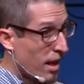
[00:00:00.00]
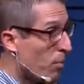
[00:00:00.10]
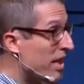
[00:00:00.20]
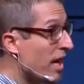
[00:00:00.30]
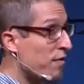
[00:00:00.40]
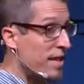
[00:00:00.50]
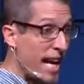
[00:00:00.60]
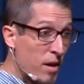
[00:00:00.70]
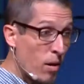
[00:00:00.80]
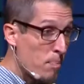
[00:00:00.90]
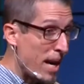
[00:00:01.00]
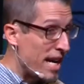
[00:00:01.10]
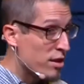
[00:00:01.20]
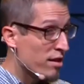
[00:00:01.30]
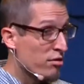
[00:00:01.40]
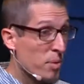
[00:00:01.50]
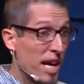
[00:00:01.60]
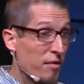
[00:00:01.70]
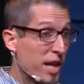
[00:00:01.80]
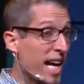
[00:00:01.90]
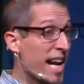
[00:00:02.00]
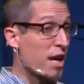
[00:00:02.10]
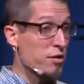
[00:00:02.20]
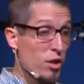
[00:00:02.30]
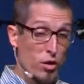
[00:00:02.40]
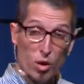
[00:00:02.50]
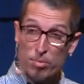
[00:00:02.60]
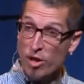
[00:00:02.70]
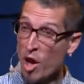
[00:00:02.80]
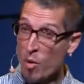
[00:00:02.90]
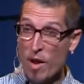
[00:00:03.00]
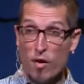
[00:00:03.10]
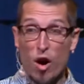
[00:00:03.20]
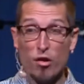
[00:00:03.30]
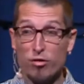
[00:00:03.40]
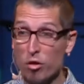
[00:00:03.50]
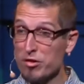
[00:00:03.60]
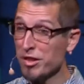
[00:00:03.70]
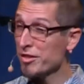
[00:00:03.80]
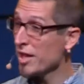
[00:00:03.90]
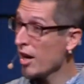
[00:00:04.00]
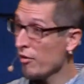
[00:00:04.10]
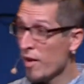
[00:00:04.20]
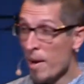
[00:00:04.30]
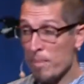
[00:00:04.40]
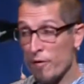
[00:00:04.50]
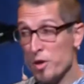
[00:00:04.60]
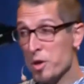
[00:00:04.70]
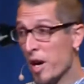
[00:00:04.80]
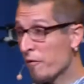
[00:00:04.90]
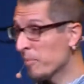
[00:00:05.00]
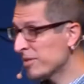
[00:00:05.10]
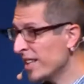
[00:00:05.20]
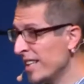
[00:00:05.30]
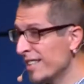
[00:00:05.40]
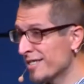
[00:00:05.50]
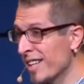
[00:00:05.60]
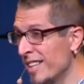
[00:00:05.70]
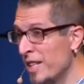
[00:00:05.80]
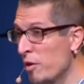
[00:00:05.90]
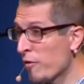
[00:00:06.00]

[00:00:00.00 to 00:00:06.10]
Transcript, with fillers: We give take home pages, we have connection groups, we have all sorts of stuff. But if you come from Sunday to Sunday and you